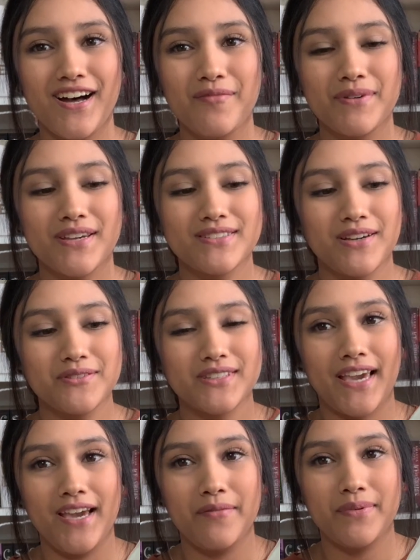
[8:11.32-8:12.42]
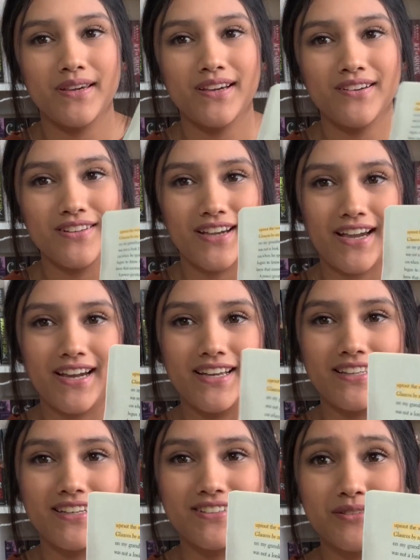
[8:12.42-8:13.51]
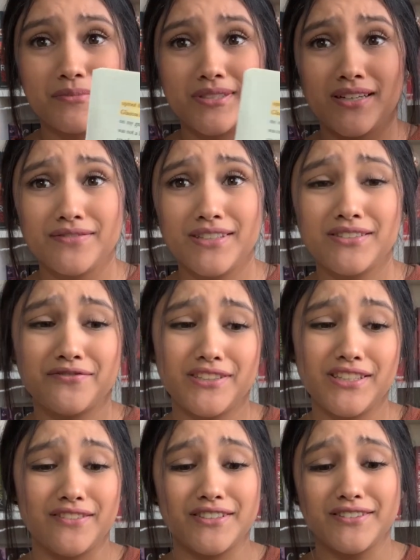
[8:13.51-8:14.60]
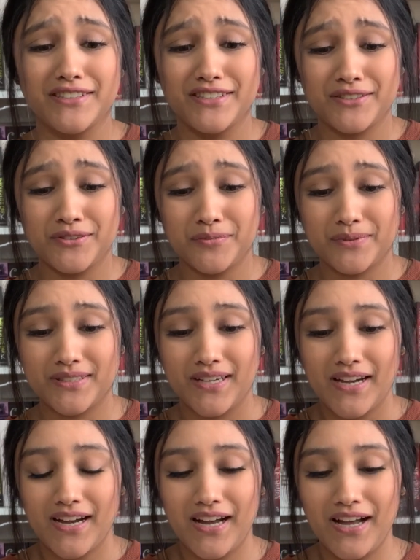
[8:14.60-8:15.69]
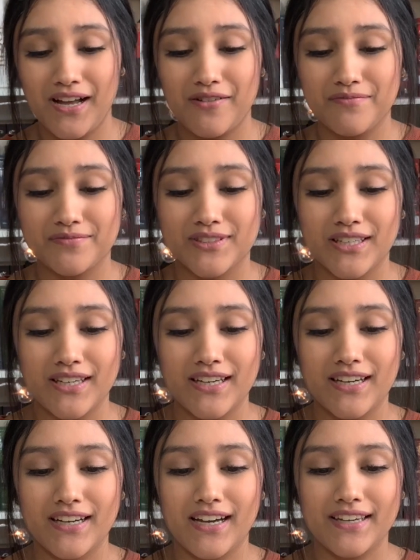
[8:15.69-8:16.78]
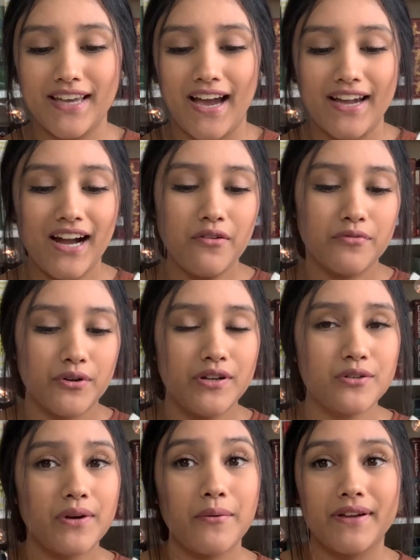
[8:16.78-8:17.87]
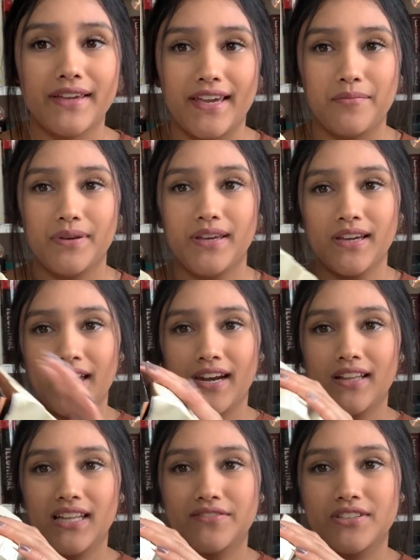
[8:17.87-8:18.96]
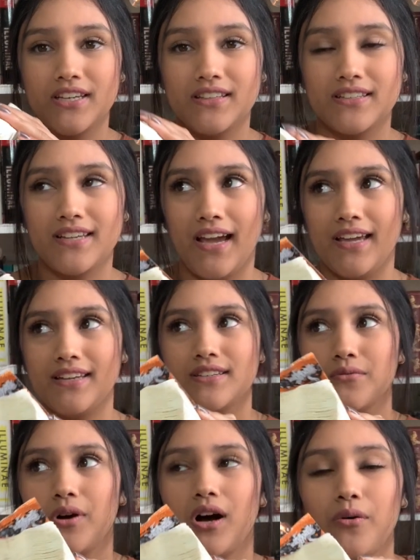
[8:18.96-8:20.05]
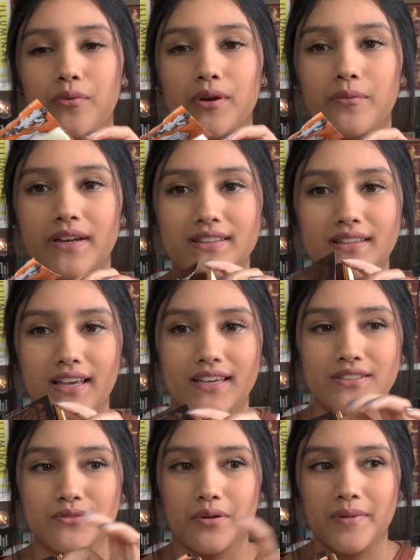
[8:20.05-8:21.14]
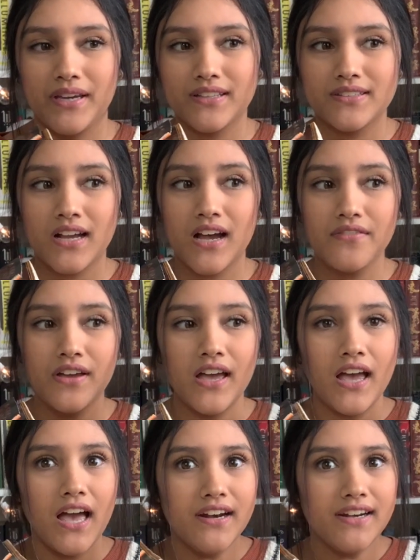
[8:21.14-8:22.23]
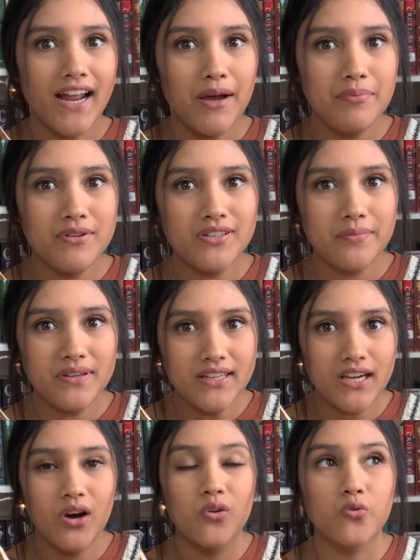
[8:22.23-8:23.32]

Because I was camping. Oh, look, I highlighted some stuff. It's really ruined. Oops. Yeah, it got ruined when I went camping, and I left it in the tent while we went like swimming and stuff, and it happened to be like a